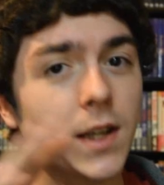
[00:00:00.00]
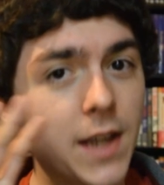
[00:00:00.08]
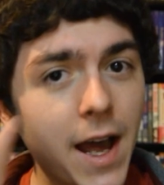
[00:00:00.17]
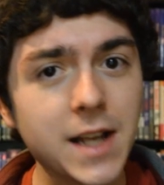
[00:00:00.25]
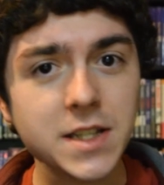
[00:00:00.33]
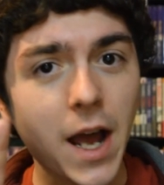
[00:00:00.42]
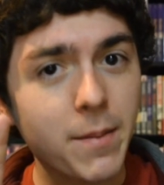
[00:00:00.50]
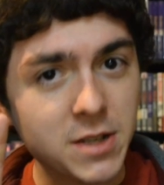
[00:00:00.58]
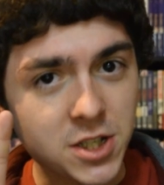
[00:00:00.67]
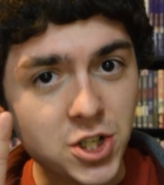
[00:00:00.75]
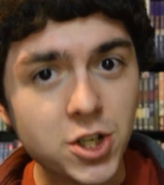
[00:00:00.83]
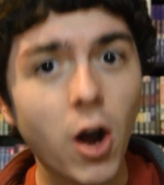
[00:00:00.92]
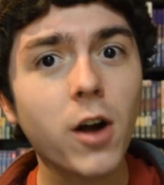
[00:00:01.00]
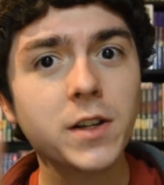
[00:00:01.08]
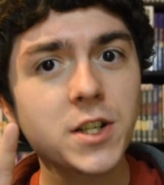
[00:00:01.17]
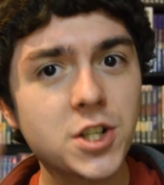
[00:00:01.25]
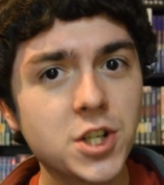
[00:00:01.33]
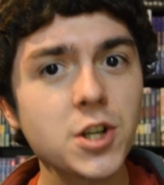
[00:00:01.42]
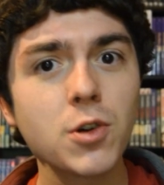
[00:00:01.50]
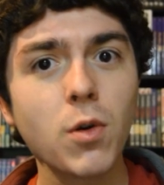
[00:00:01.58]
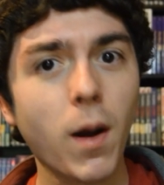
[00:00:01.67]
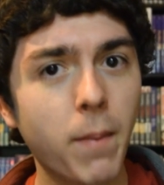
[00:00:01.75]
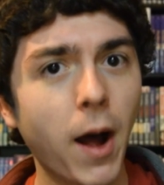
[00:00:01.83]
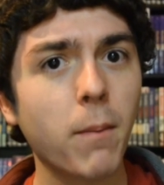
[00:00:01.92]
Yes, I'm as shocked as you
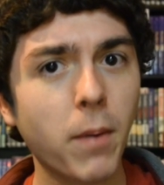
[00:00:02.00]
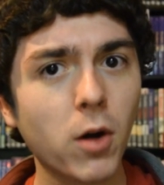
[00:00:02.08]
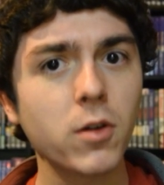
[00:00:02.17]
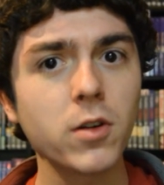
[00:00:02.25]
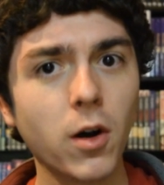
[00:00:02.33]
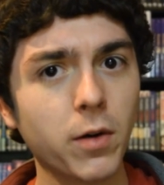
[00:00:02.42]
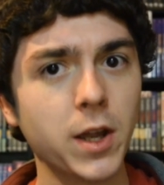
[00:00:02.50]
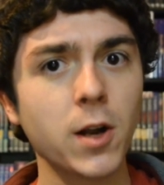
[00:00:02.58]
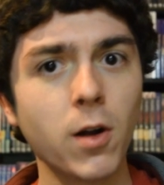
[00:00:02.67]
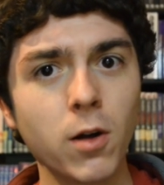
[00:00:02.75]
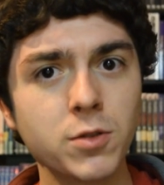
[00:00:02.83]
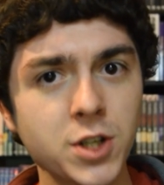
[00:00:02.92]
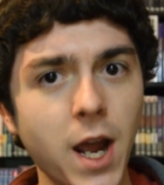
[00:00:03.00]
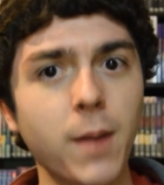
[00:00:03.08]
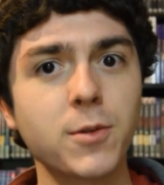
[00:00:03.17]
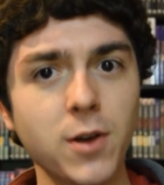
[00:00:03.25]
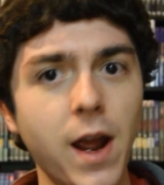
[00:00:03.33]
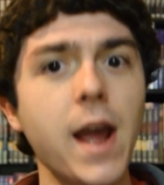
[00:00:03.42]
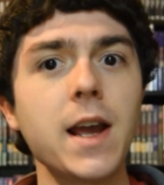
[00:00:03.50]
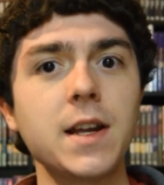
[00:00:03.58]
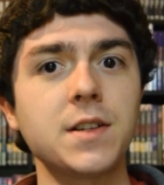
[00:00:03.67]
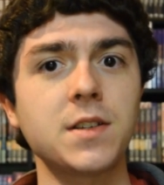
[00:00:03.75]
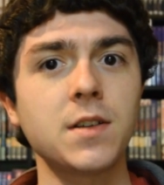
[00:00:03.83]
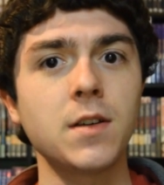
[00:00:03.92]
about Boku no Hero Chapter
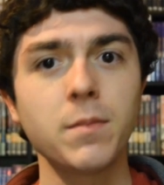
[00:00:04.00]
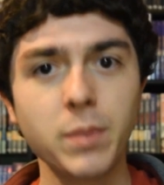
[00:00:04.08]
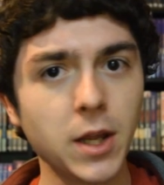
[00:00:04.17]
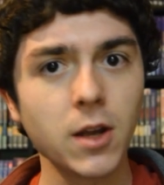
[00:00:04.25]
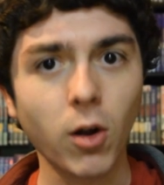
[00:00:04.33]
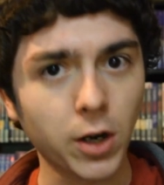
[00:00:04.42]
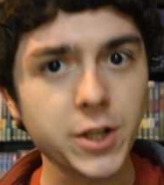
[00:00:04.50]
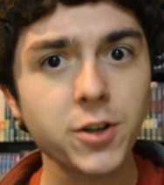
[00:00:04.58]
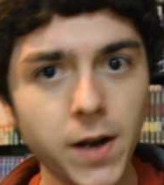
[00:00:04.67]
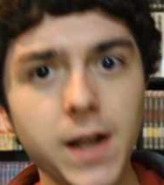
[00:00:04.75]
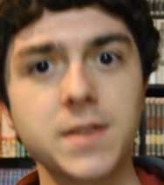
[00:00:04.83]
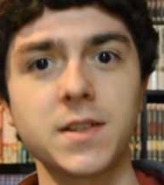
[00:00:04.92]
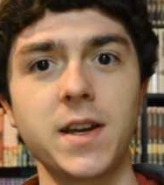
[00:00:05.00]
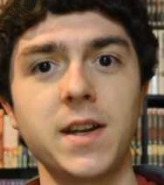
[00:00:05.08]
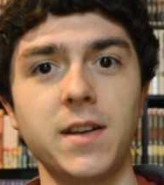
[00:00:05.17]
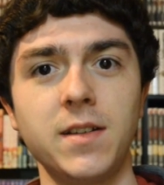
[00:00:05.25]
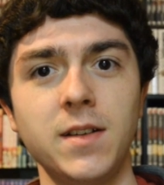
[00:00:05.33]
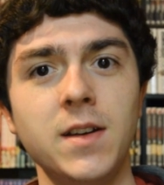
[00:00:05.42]
eight being already translated.